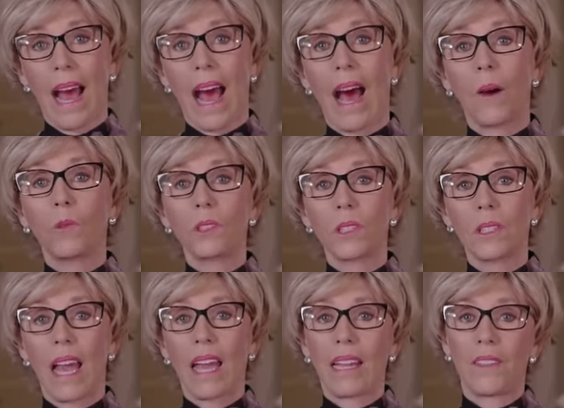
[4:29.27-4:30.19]
I will
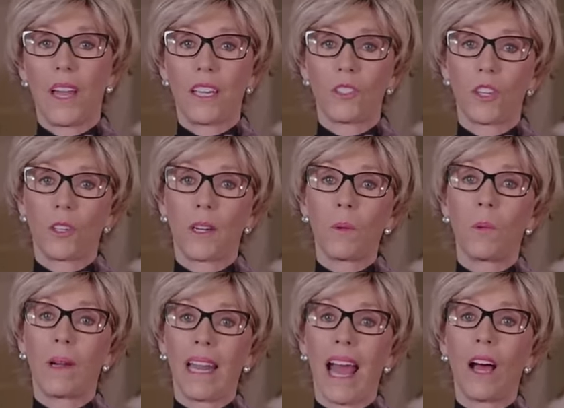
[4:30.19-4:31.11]
say that Jerry
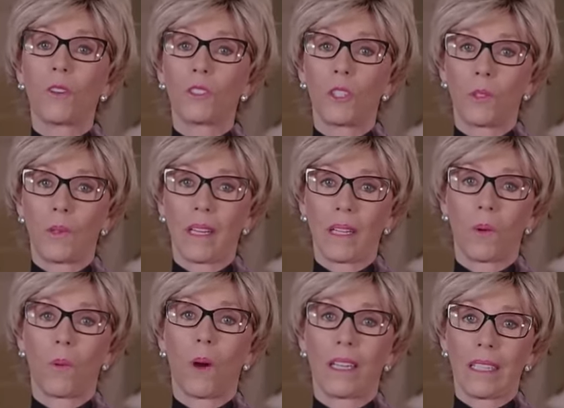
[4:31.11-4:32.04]
went out doing
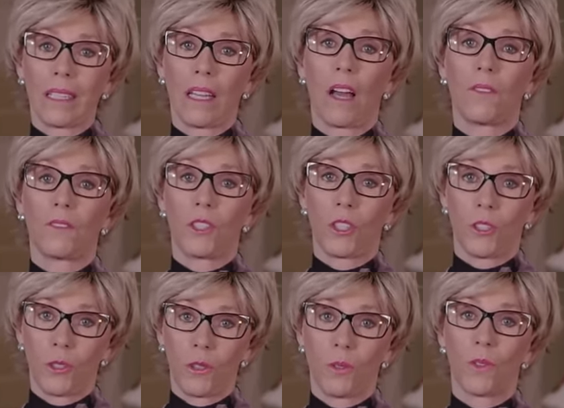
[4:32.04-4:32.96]
what he loved to
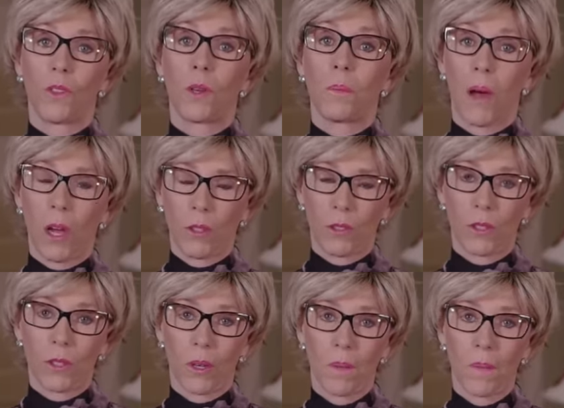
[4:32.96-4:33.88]
do the
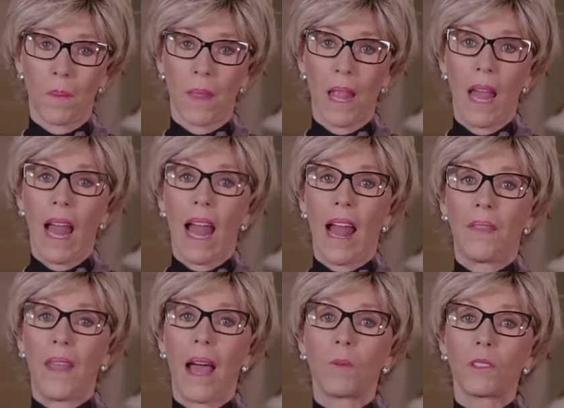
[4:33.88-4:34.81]
most,
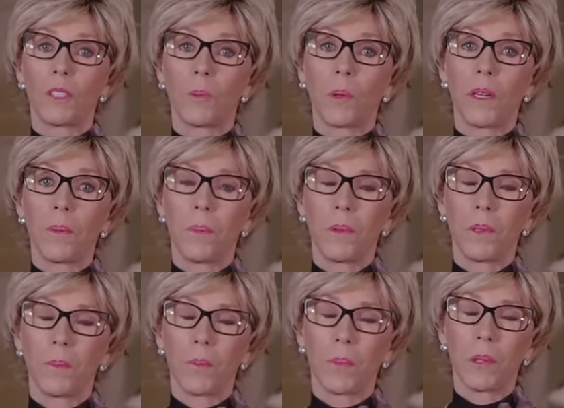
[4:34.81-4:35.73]
and that was pre
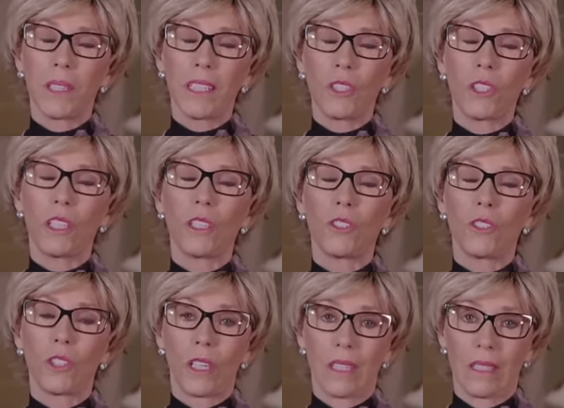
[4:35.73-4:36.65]
preaching
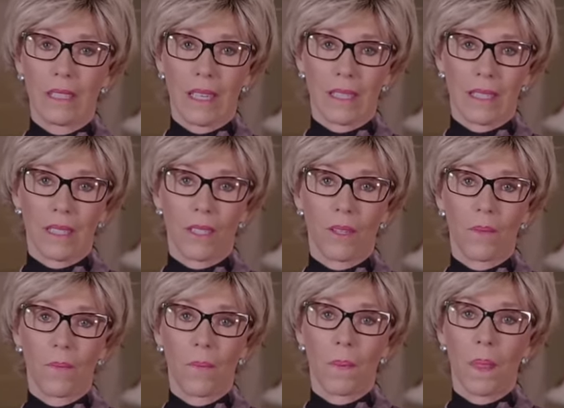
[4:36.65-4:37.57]
Jesus,
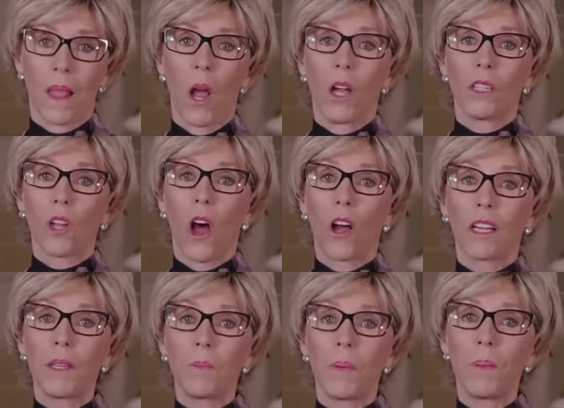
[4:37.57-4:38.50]
talking